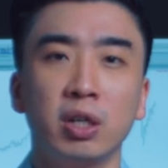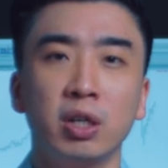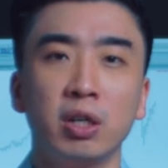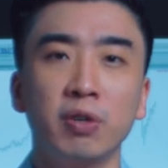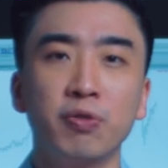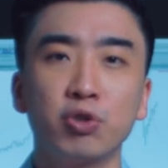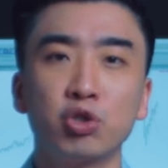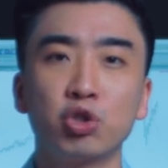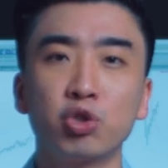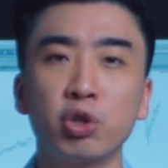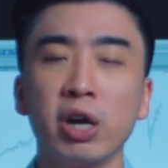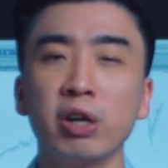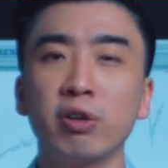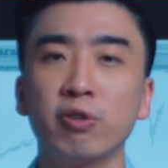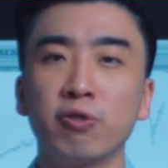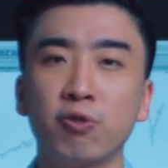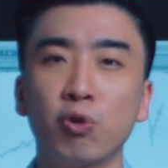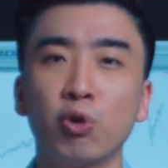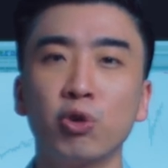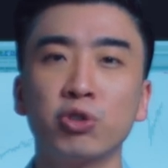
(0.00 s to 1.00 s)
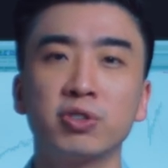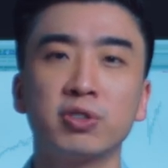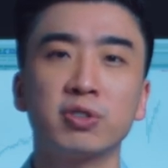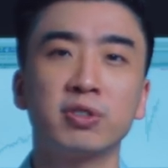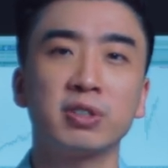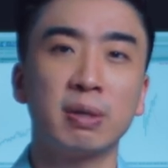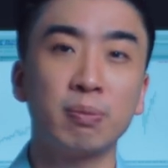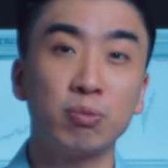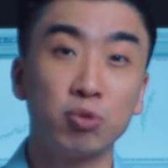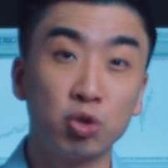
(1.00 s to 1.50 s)
If you try to force
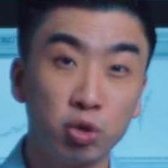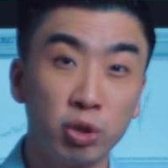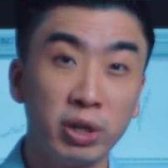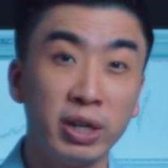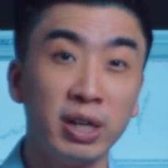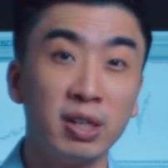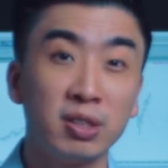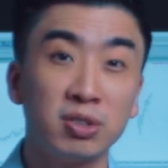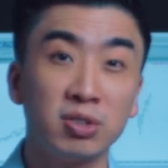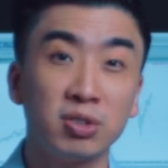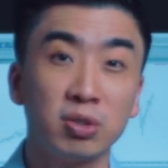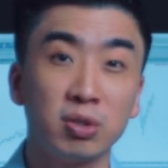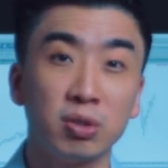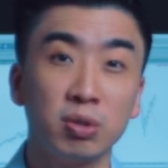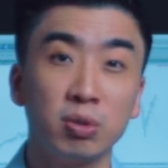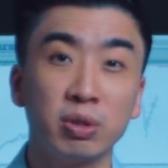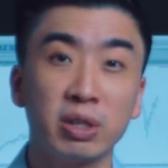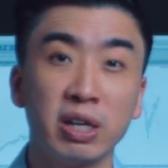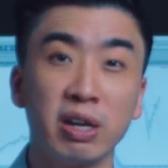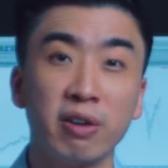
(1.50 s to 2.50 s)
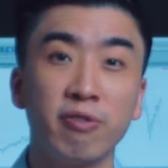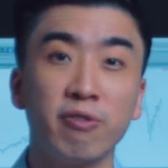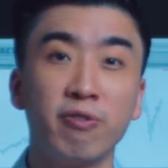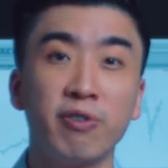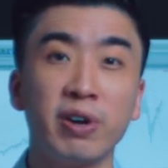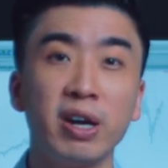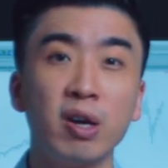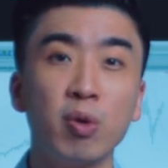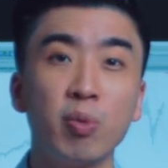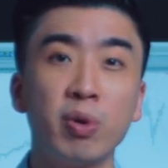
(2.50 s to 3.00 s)
some trades, you can
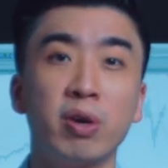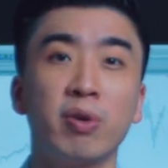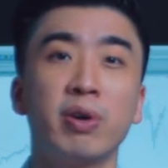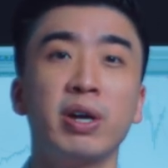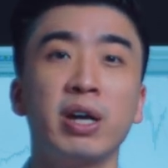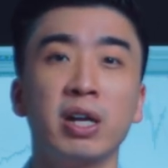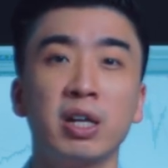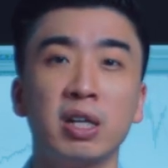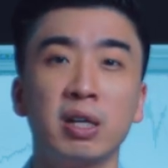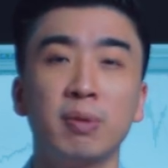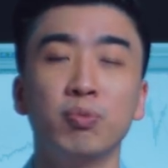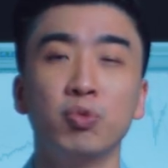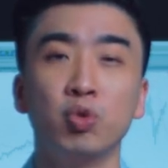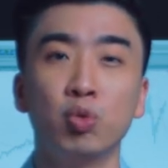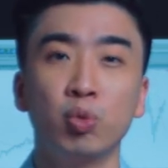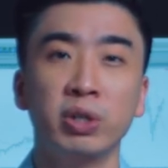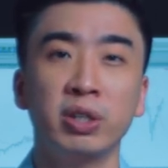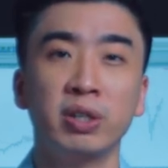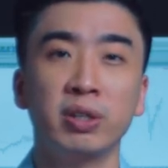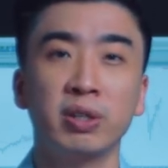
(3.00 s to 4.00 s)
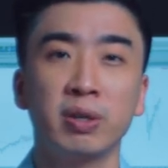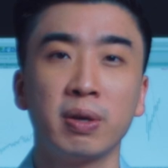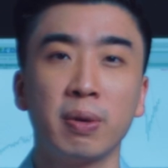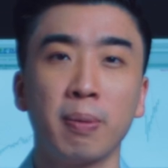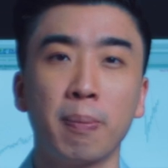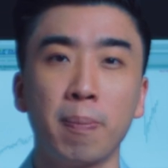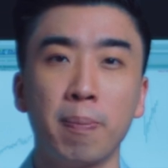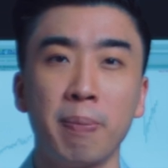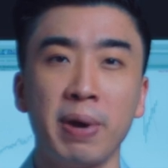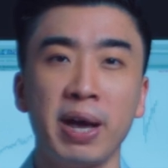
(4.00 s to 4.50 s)
very well end up doing
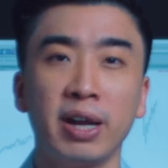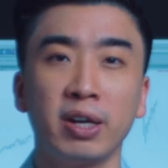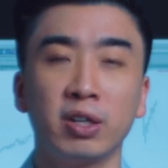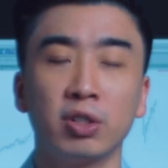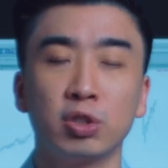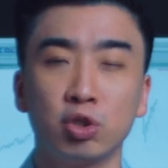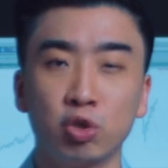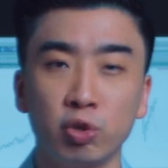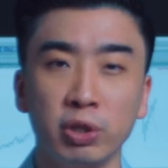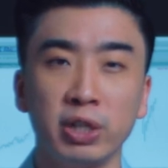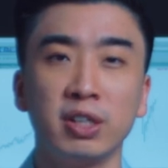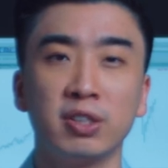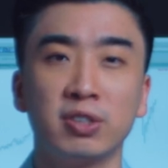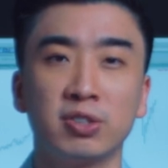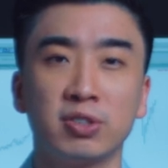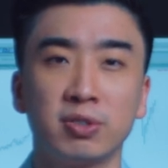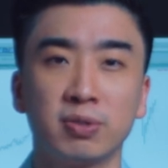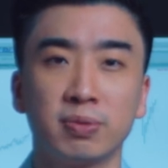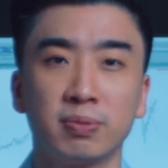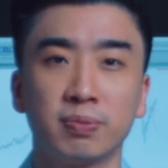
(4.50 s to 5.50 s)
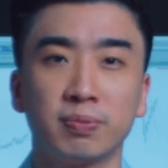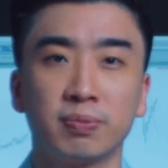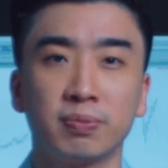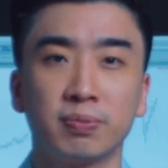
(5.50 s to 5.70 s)
bad trades.